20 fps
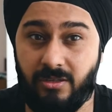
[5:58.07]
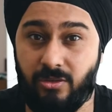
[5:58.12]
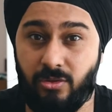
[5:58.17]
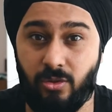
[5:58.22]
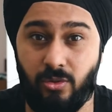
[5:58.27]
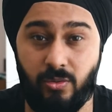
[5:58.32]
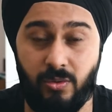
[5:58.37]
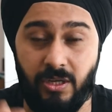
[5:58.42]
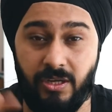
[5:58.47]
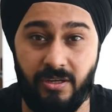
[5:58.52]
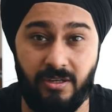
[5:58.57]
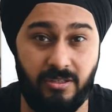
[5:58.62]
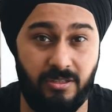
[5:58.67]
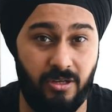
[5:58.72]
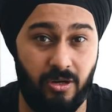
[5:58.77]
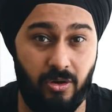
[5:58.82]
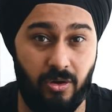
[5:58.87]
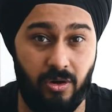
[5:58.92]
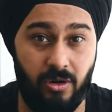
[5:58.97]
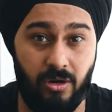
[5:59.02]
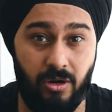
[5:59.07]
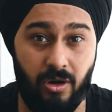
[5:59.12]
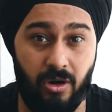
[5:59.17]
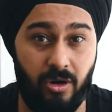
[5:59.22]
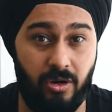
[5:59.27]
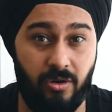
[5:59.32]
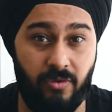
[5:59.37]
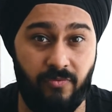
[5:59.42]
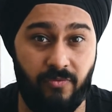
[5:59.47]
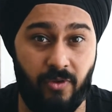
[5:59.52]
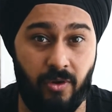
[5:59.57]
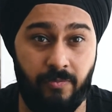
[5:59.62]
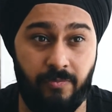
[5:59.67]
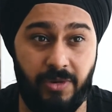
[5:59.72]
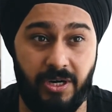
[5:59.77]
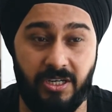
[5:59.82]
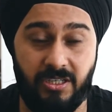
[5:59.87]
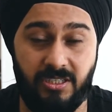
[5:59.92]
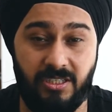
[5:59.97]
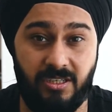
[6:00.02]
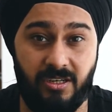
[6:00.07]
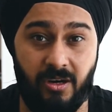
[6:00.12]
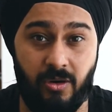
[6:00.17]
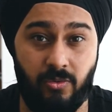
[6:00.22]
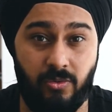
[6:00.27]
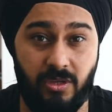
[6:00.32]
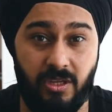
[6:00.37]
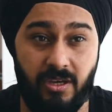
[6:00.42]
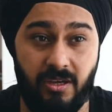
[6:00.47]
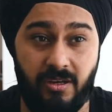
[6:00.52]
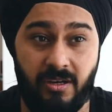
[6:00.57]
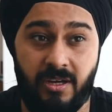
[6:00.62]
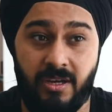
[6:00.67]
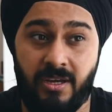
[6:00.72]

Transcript: So there is a lot of competition out there.